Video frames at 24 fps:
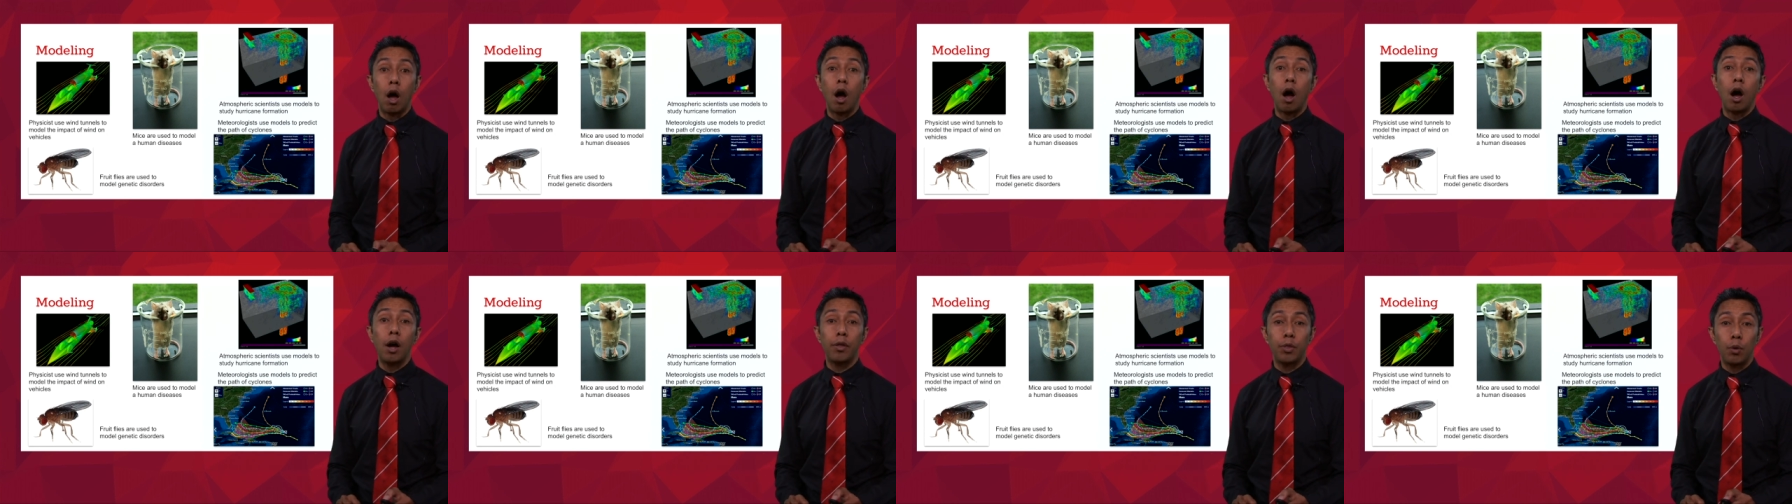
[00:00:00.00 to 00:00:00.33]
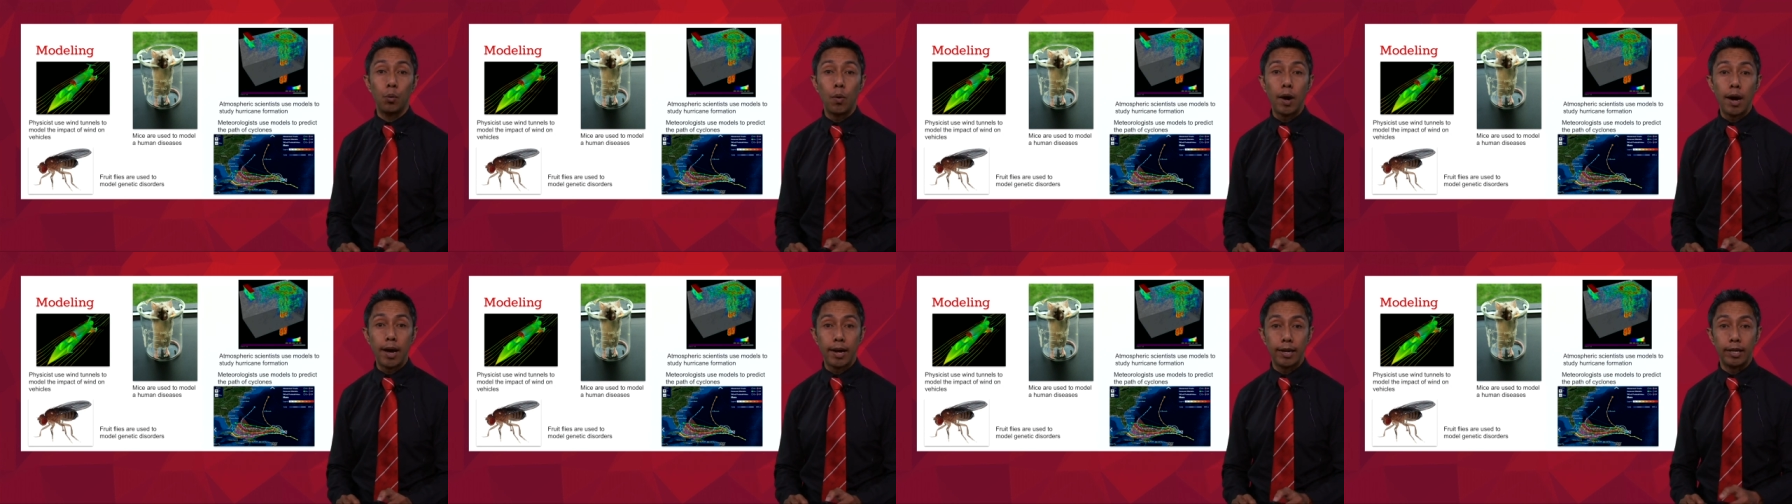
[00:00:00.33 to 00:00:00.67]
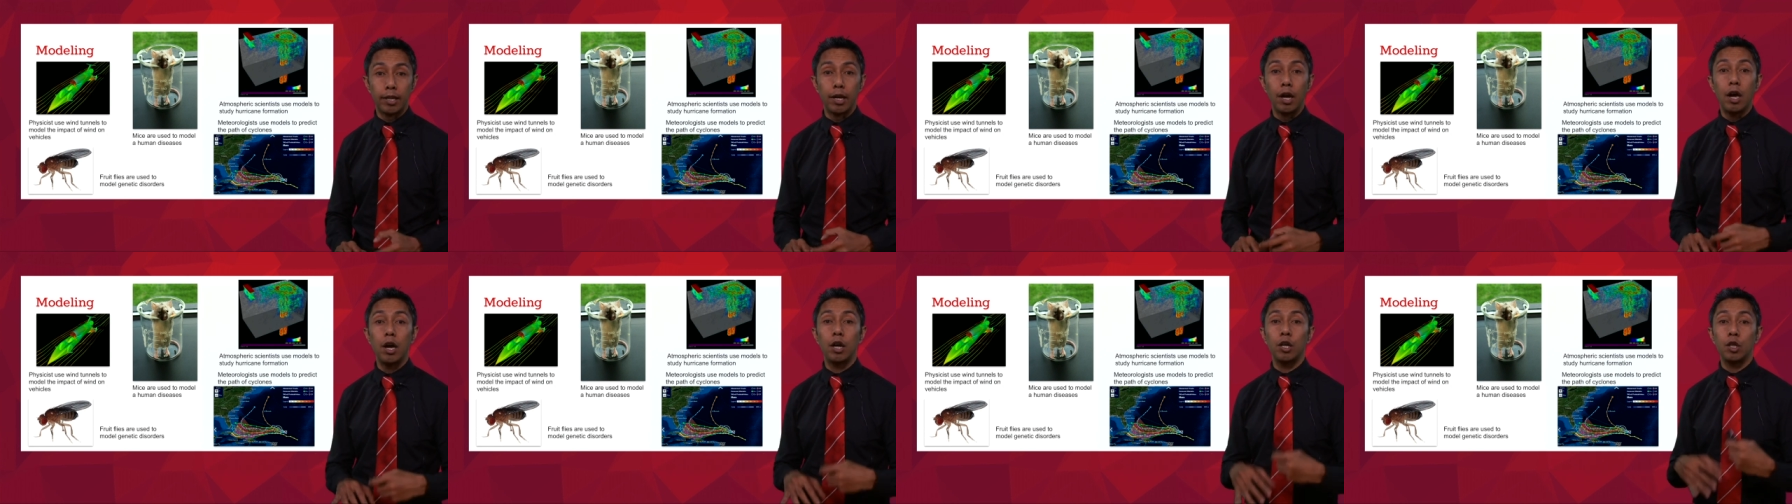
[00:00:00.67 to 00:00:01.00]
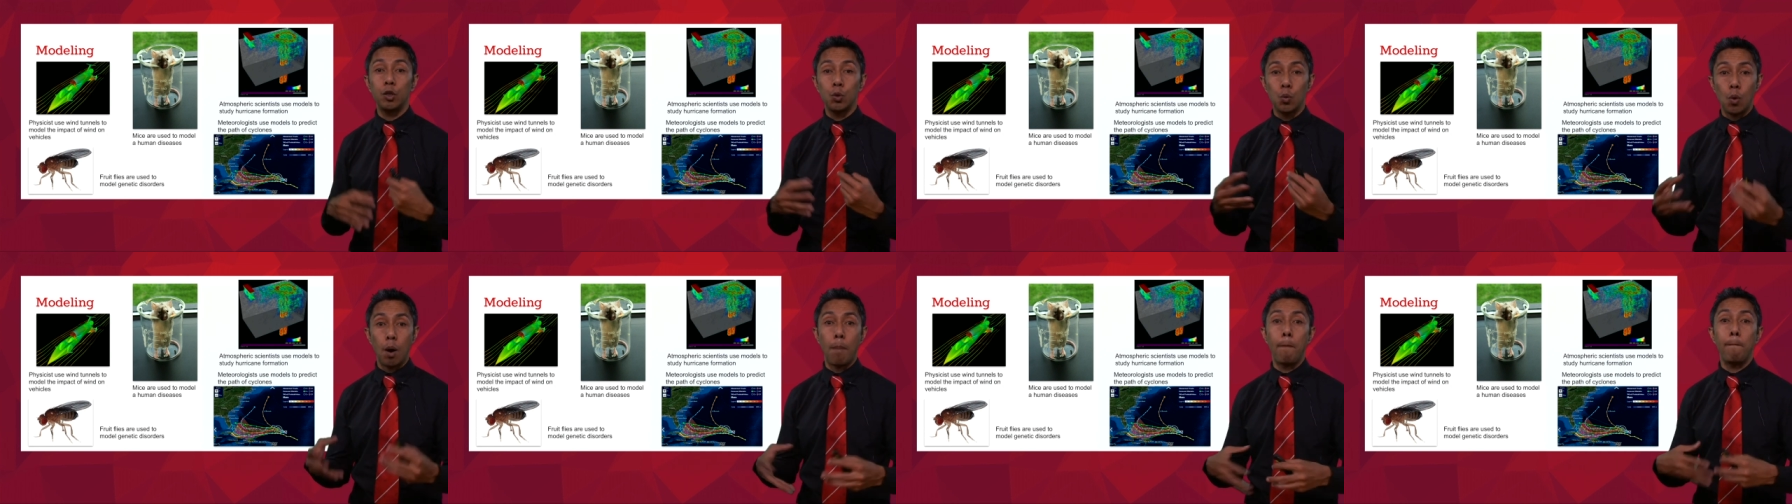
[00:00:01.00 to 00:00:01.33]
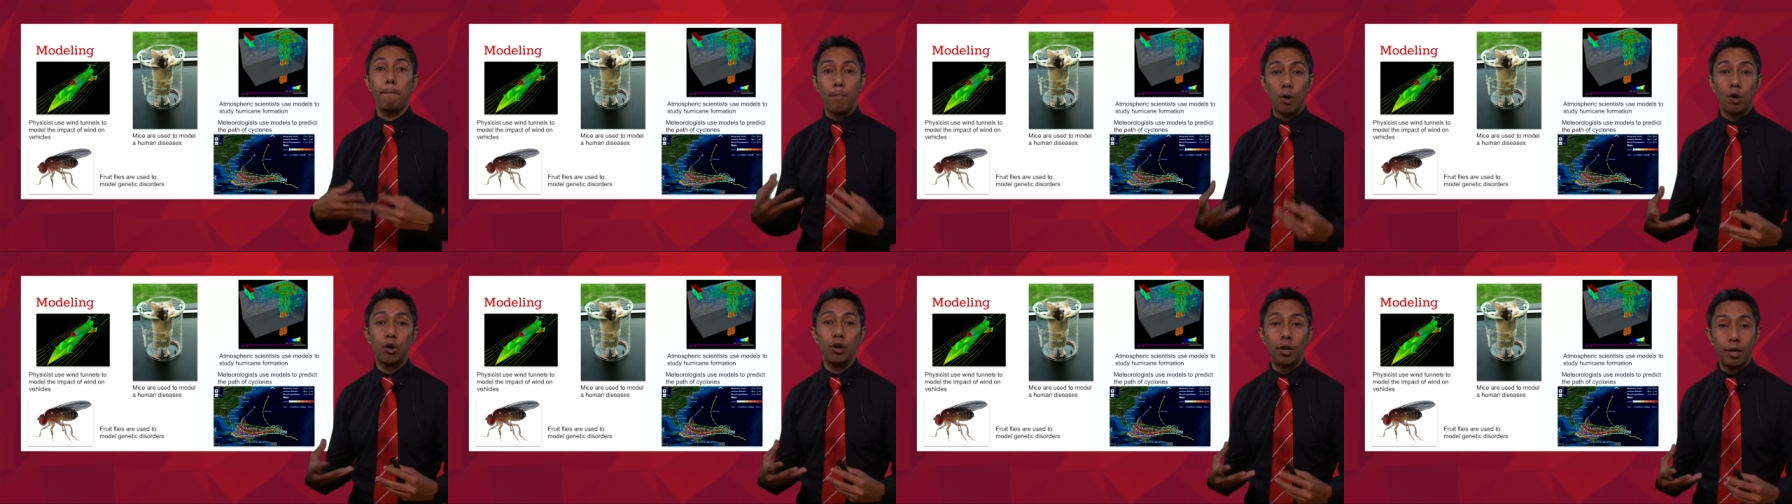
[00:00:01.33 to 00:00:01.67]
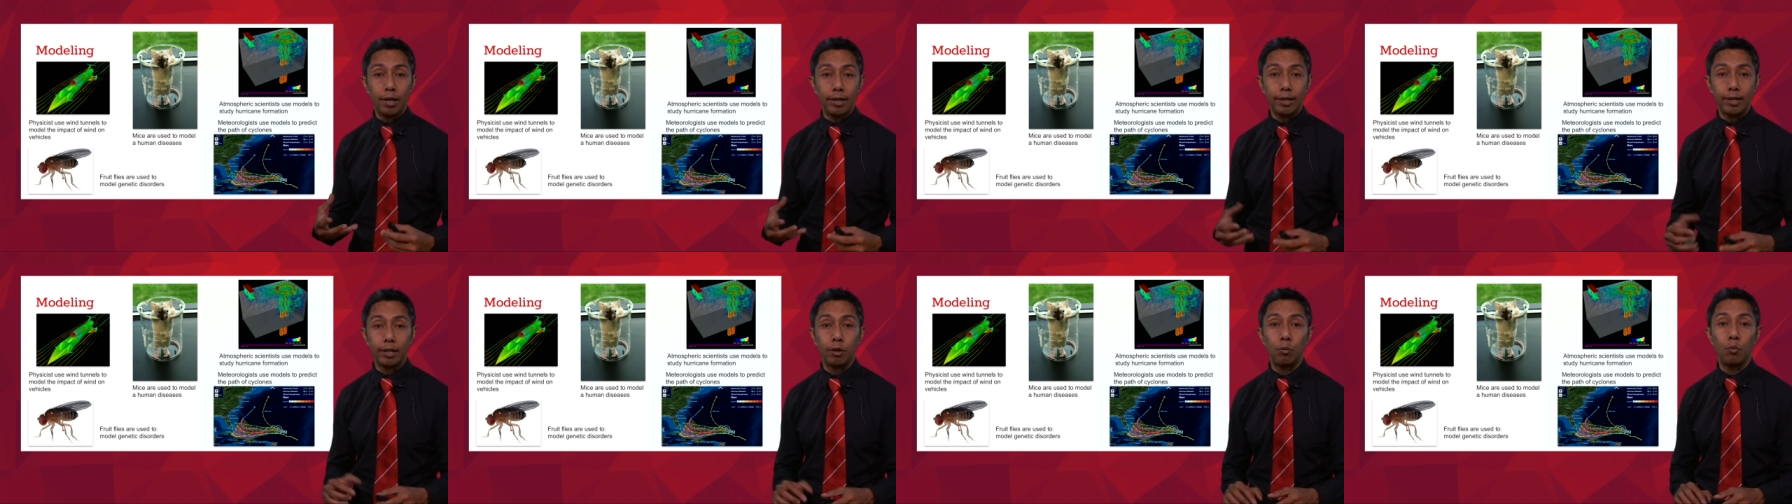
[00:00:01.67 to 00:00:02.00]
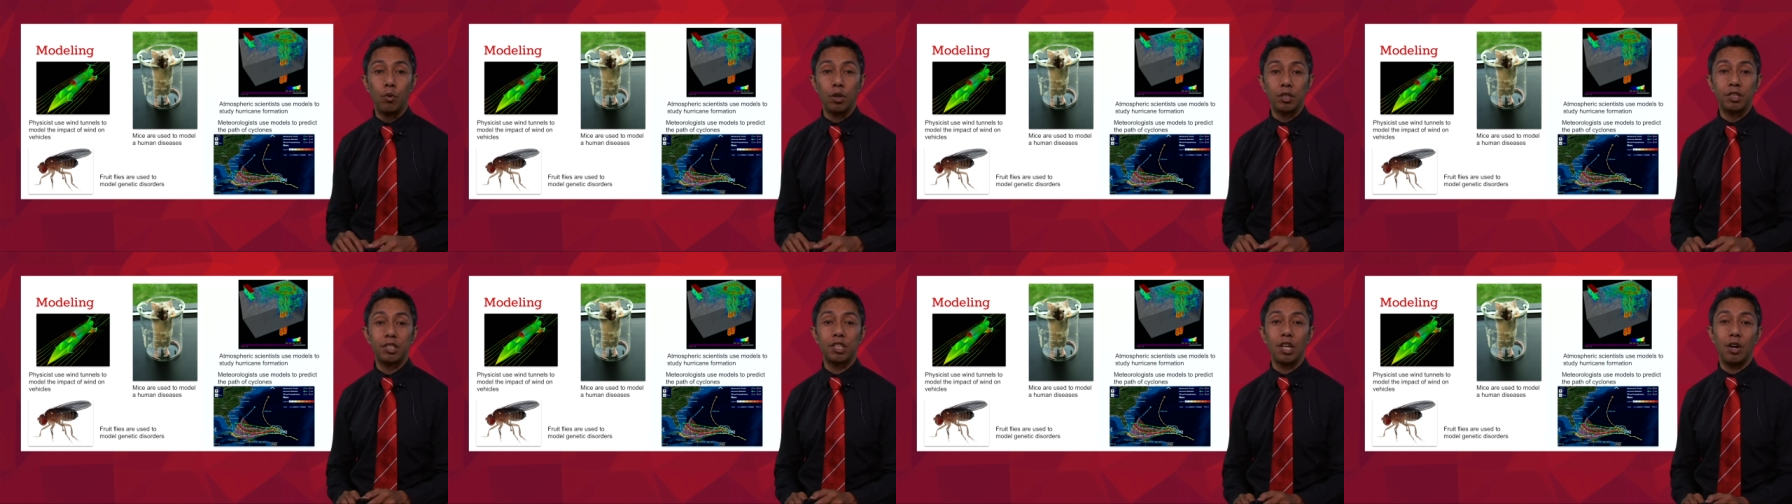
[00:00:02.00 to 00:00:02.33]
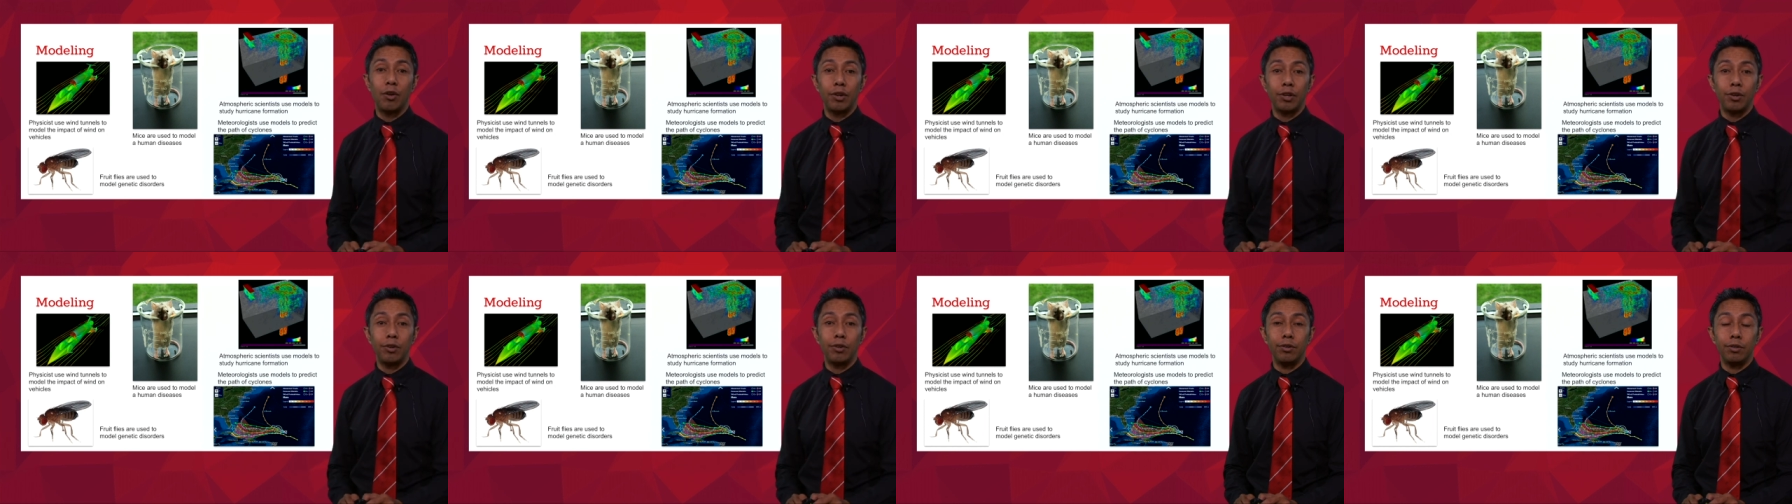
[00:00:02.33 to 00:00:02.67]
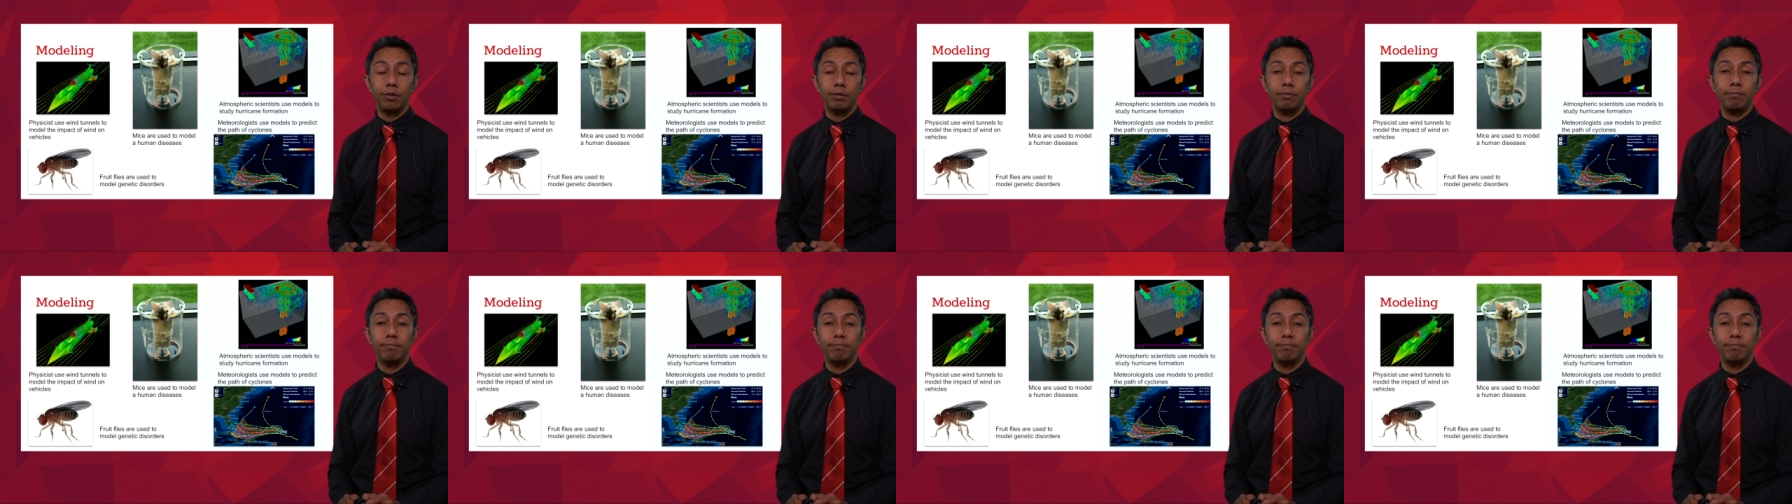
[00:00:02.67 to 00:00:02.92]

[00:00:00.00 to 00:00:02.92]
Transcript: Either way, you are modeling what's going on.